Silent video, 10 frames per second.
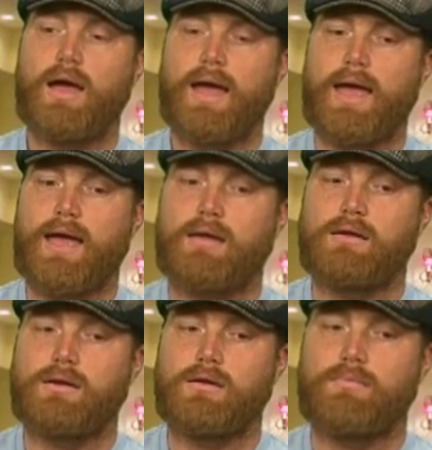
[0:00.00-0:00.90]

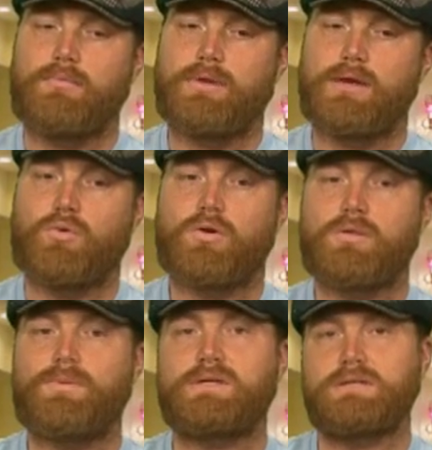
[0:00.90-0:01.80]
And in order to
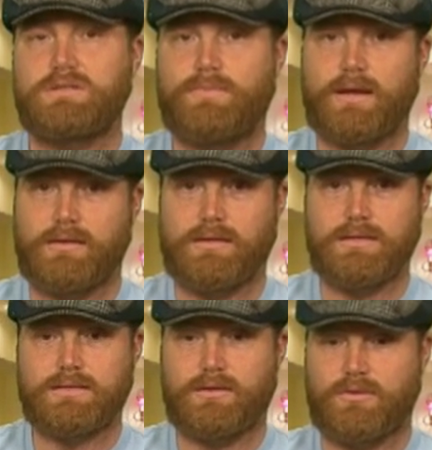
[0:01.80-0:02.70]
participate in
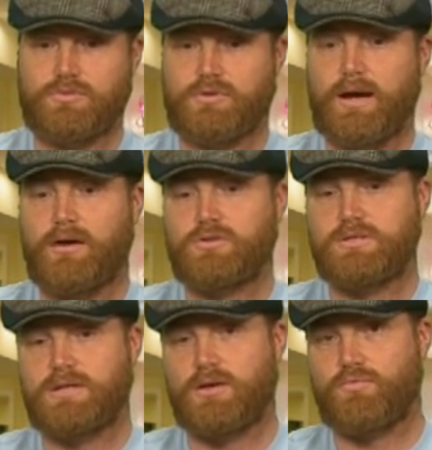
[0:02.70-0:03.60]
this clinical trial,
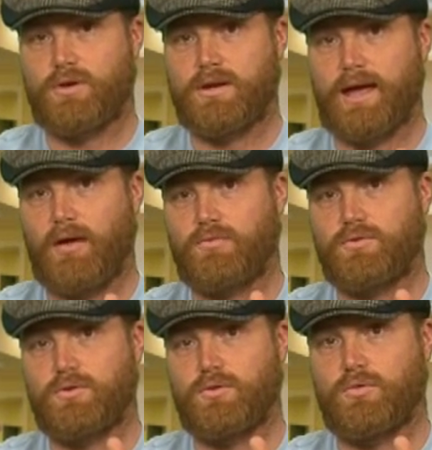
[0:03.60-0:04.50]
she's got to run down
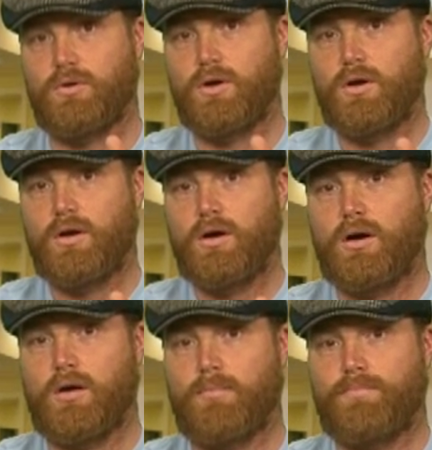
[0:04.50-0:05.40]
to
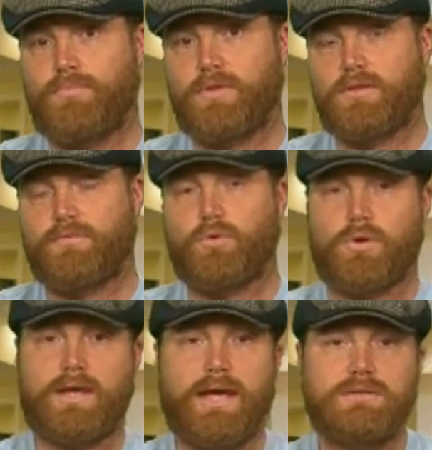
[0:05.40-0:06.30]
the
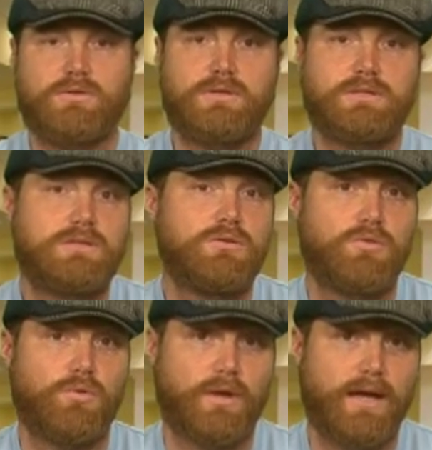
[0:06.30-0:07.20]
Florida Cancer Institute in
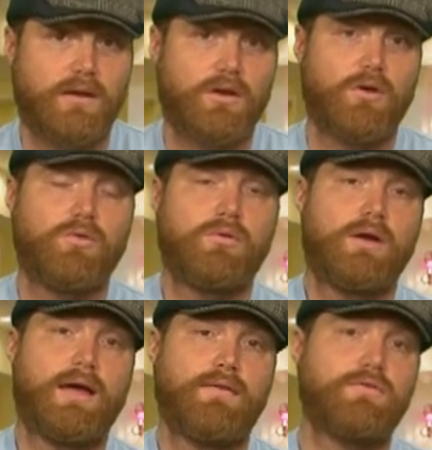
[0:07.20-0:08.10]
Orlando
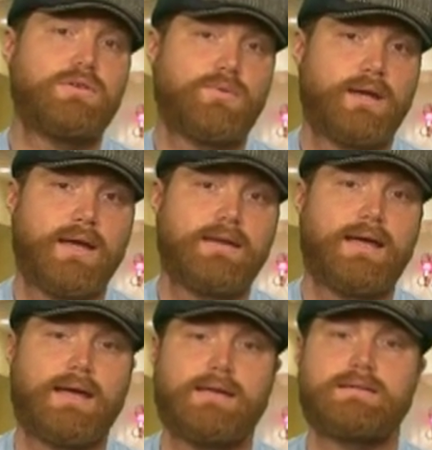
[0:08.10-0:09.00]
every 28
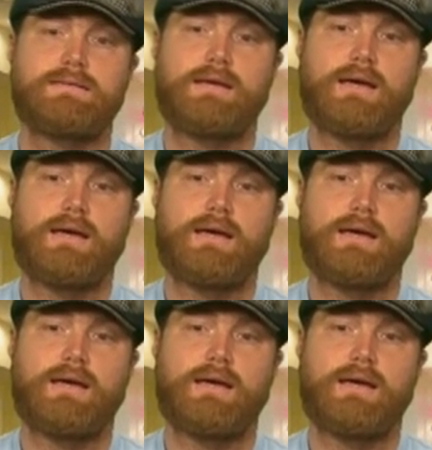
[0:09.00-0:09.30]
days.